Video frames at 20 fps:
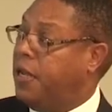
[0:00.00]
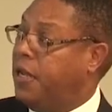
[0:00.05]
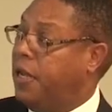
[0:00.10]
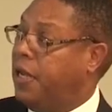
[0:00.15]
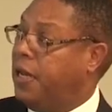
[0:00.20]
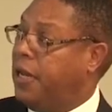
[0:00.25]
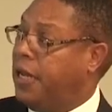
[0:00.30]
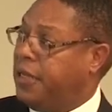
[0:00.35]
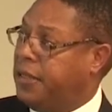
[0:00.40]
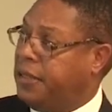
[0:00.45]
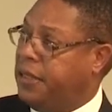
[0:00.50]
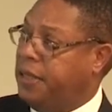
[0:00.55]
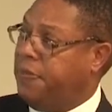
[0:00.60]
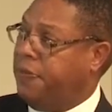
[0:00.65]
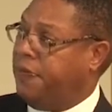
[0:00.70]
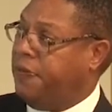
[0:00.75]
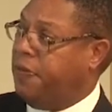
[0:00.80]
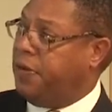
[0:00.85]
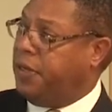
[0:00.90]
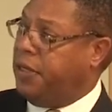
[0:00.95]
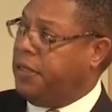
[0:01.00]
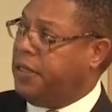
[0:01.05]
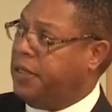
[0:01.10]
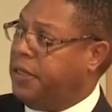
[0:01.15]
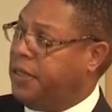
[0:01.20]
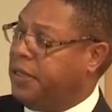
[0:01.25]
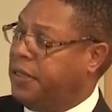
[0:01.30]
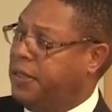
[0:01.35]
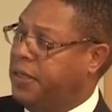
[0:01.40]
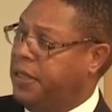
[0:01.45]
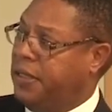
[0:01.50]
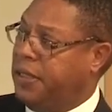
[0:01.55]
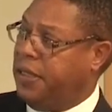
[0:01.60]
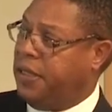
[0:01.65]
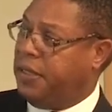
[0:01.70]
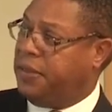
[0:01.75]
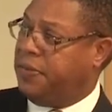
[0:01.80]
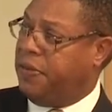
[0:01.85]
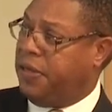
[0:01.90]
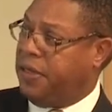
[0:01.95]
And like I said before,
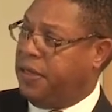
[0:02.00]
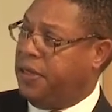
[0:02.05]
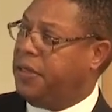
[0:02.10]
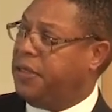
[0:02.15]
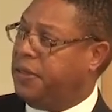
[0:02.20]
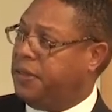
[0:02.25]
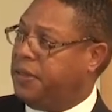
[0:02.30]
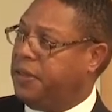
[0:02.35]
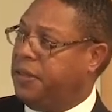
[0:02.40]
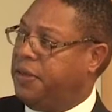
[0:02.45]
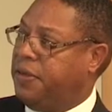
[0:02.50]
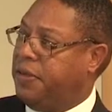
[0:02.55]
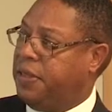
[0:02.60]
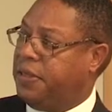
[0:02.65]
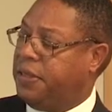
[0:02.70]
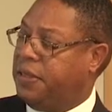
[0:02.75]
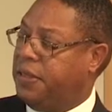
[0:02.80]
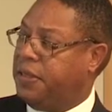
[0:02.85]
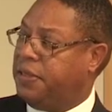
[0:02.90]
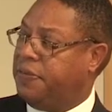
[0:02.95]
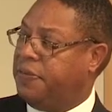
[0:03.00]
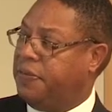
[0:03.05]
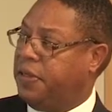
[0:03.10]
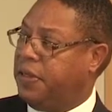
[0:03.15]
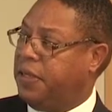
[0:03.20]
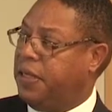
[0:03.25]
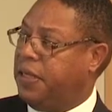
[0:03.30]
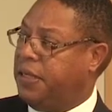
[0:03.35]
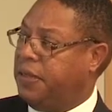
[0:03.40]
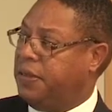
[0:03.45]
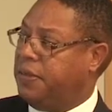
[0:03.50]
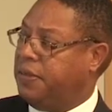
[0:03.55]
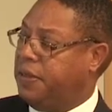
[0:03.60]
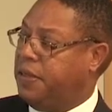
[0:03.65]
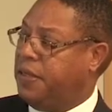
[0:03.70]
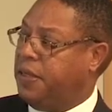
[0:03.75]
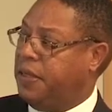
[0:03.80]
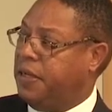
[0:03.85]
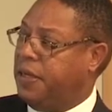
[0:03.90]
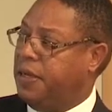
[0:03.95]
it's really serious and it's really
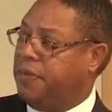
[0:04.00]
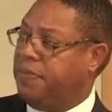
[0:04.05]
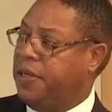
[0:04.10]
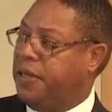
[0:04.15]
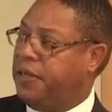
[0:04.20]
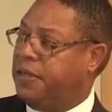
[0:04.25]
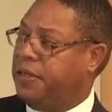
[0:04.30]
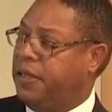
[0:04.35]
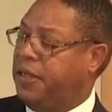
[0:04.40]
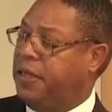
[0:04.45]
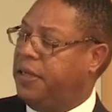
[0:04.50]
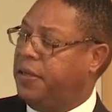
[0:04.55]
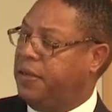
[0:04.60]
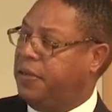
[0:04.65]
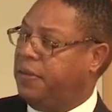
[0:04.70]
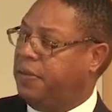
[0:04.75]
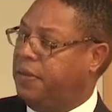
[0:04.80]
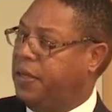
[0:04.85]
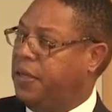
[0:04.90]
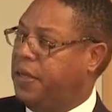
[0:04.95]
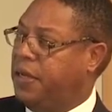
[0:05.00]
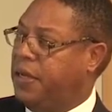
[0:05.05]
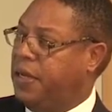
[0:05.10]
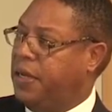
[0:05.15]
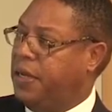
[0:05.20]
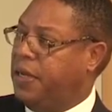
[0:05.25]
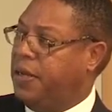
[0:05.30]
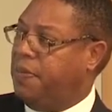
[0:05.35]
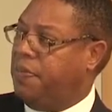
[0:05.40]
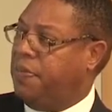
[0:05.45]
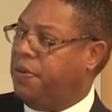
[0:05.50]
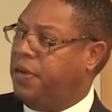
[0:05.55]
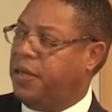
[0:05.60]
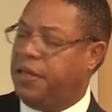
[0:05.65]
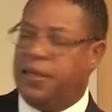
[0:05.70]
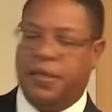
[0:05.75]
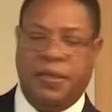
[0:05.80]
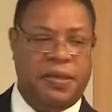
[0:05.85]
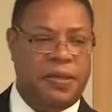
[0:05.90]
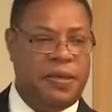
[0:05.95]
a big deal,
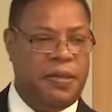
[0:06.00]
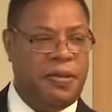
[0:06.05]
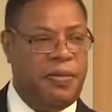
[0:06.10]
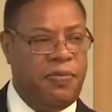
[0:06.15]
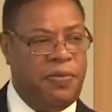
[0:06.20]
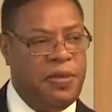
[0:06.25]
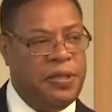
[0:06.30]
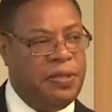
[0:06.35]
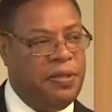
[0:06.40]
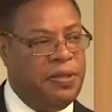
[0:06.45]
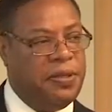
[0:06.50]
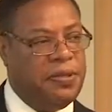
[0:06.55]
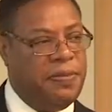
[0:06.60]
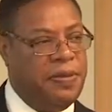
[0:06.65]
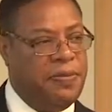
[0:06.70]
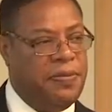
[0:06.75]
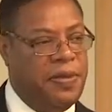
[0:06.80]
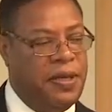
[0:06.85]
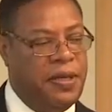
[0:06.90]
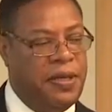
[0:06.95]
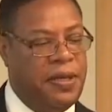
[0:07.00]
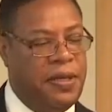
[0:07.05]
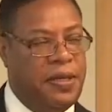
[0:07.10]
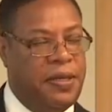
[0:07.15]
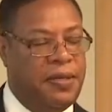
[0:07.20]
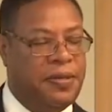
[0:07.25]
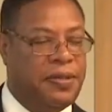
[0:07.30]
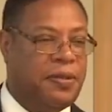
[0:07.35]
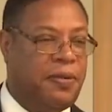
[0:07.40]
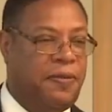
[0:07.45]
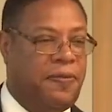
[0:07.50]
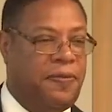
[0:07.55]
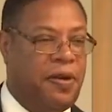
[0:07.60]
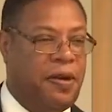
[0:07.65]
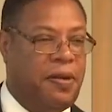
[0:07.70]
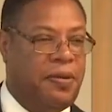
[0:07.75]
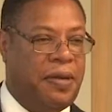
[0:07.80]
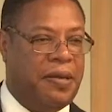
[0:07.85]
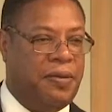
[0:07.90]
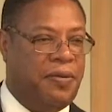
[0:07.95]
but the research we've done here so
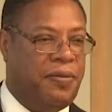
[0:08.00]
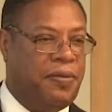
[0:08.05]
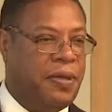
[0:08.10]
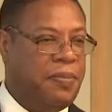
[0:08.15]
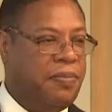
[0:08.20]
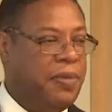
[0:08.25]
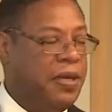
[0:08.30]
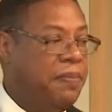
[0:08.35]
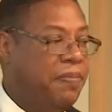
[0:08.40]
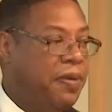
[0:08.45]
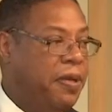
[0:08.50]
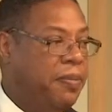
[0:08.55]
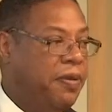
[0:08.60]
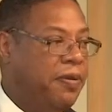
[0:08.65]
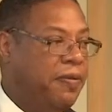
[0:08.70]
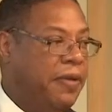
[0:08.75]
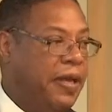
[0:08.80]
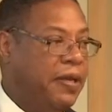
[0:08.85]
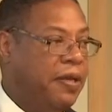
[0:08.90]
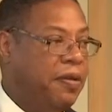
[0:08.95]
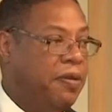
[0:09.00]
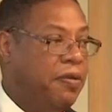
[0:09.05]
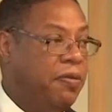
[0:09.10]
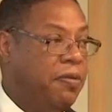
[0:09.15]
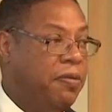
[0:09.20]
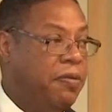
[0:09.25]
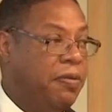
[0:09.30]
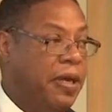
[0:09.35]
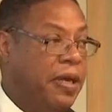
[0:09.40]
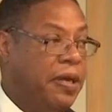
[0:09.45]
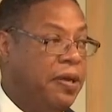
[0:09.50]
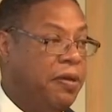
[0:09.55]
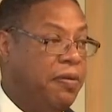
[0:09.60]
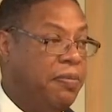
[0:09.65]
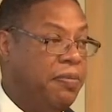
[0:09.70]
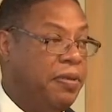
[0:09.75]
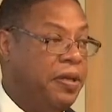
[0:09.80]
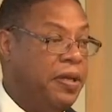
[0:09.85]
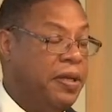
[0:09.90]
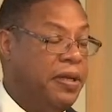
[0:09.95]
far, I don't think many people have had to go through
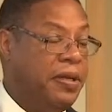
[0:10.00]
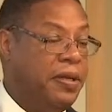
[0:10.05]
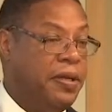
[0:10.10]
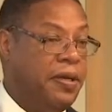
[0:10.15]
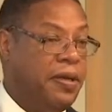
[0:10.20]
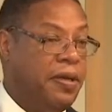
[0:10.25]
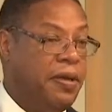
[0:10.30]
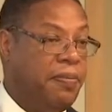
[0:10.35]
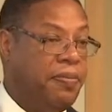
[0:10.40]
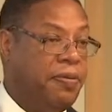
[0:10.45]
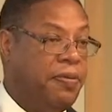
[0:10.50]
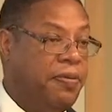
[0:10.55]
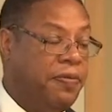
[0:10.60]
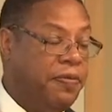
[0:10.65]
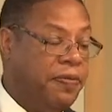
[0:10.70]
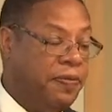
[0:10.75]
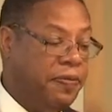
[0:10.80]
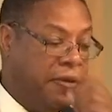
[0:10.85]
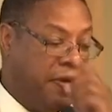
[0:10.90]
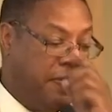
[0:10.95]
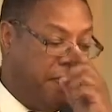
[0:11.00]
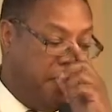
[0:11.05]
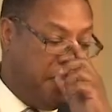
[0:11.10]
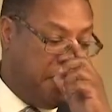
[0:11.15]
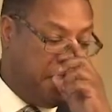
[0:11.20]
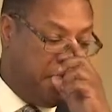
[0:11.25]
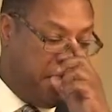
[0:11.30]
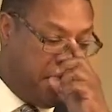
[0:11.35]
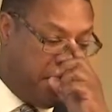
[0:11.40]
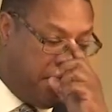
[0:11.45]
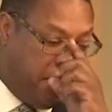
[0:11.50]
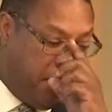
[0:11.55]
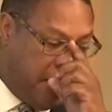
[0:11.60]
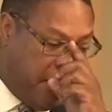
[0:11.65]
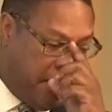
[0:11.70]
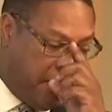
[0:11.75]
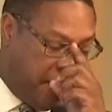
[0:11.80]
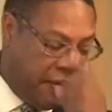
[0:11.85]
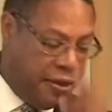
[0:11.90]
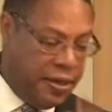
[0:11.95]
IRB approval for their research, but
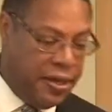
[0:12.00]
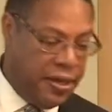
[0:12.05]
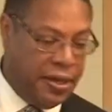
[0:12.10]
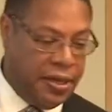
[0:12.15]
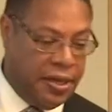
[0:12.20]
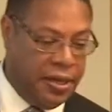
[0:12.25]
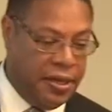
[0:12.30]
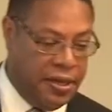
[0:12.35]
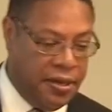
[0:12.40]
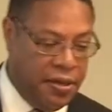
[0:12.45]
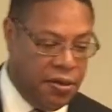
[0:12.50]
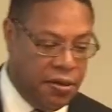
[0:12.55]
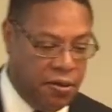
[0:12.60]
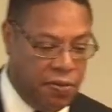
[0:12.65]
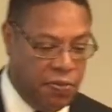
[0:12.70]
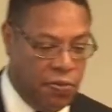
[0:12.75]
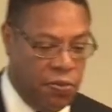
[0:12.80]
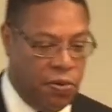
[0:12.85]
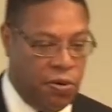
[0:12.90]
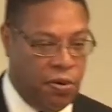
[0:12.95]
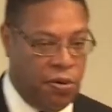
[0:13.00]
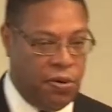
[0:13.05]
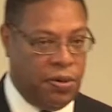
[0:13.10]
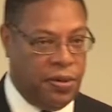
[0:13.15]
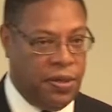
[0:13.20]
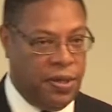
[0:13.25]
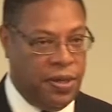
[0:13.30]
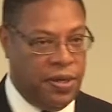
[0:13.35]
I think, you know, the more